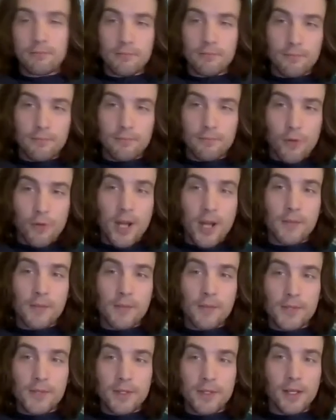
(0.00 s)
primes
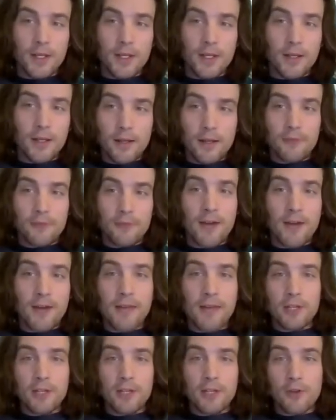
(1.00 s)
5
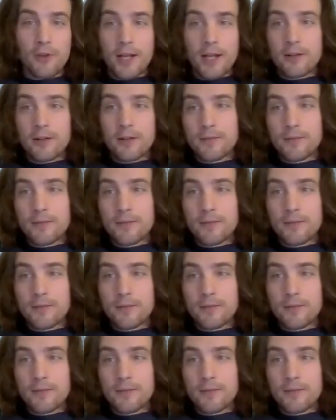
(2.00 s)
and greater.